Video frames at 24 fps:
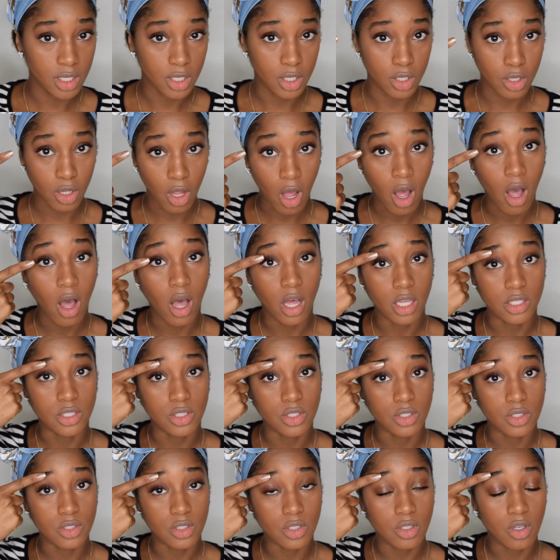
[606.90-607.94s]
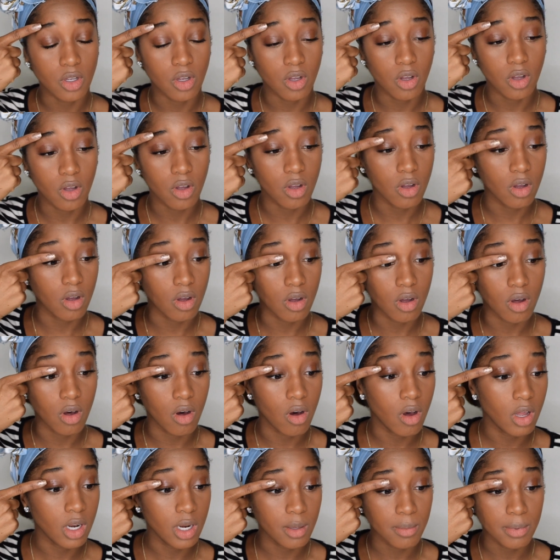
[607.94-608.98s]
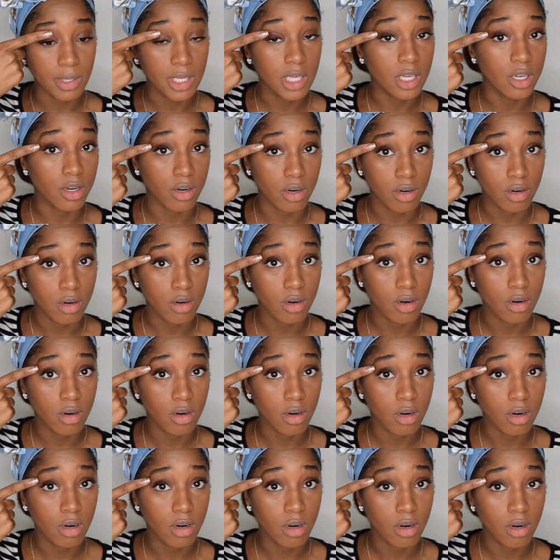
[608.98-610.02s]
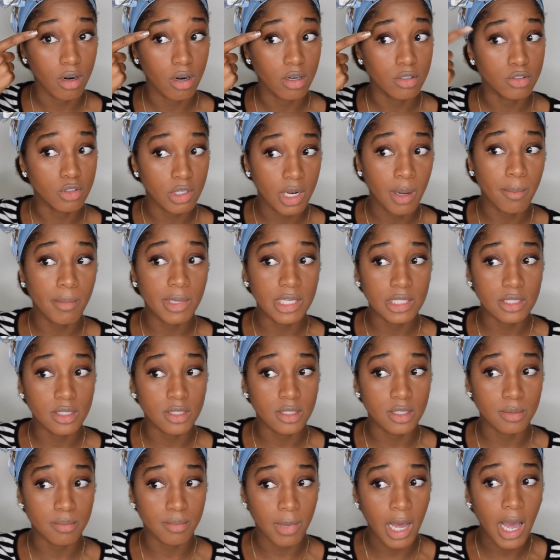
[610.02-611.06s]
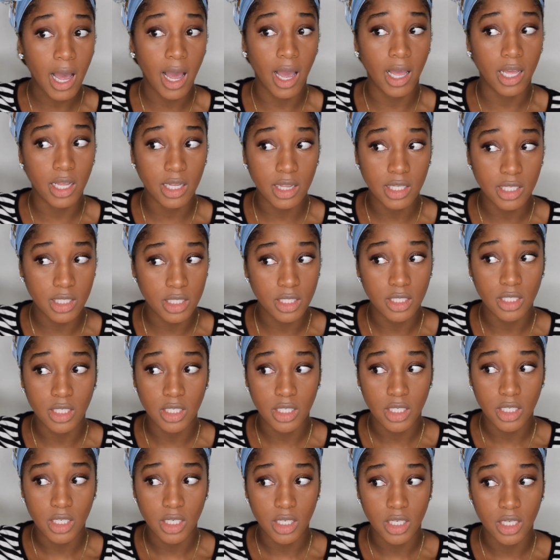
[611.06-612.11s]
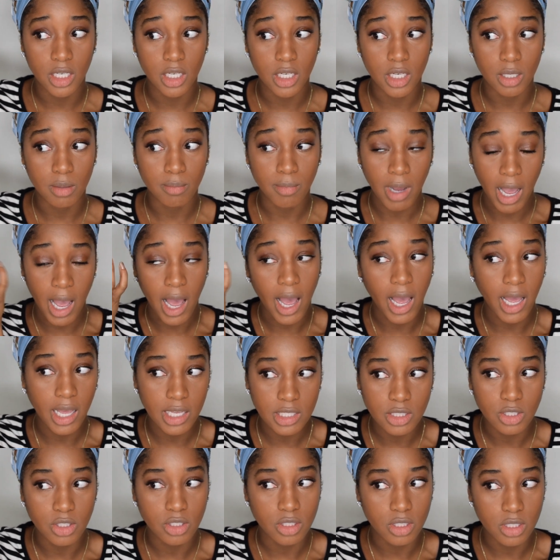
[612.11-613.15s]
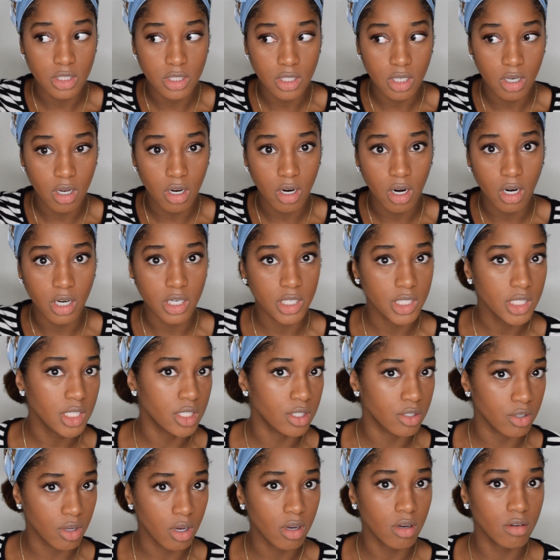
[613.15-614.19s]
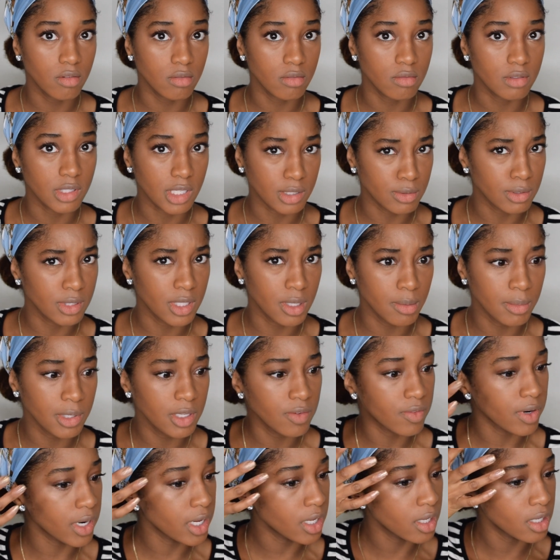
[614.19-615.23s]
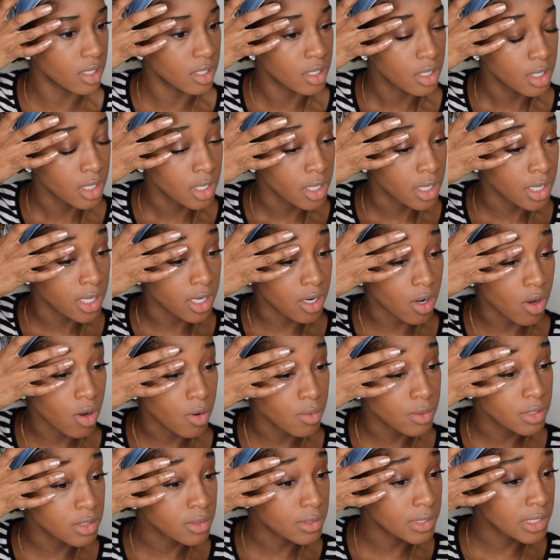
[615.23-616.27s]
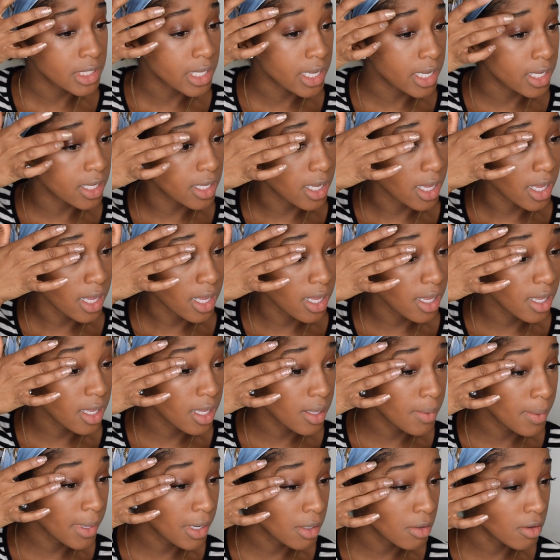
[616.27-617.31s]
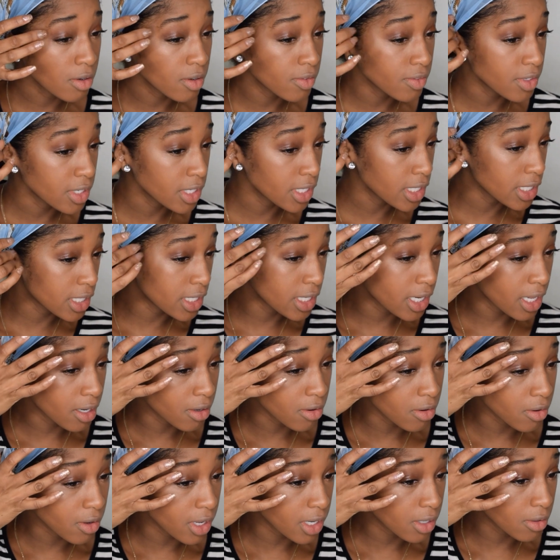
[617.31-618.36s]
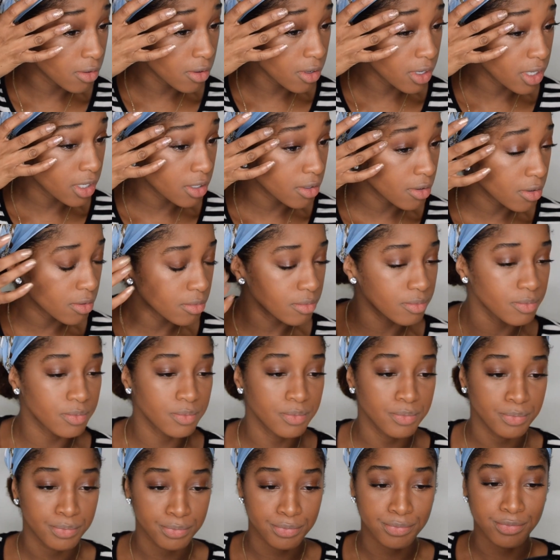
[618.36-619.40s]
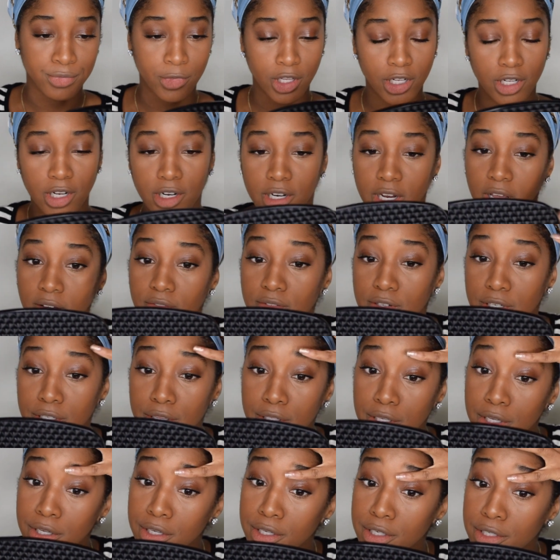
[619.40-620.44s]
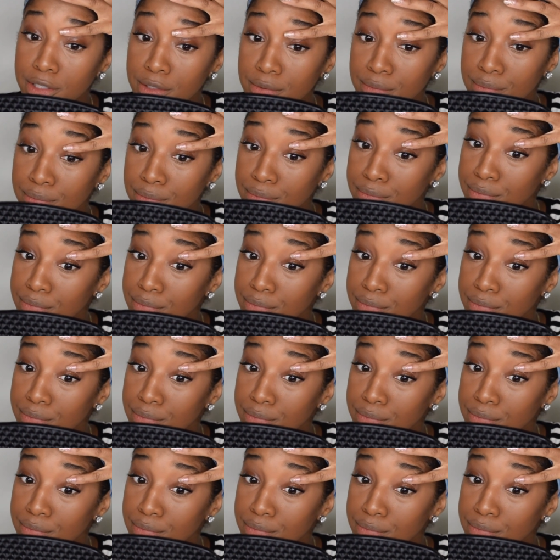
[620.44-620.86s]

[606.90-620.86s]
gloss all up here. So that means my eyes are hooded, no? That's what they mean, right? And I always was like, oh, I don't know if they're hooded, I don't know. They're definitely hooded.